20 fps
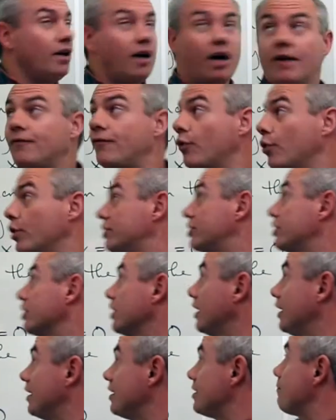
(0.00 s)

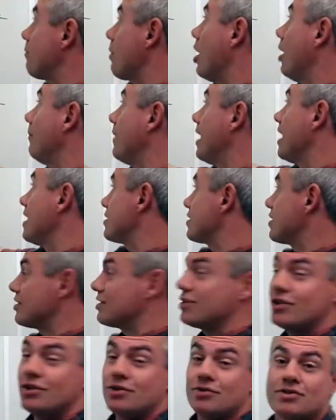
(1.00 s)
Unfortunately, this problem asks
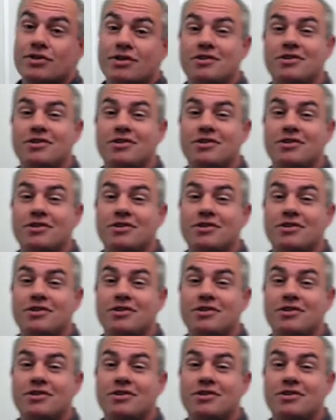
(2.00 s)
us to use the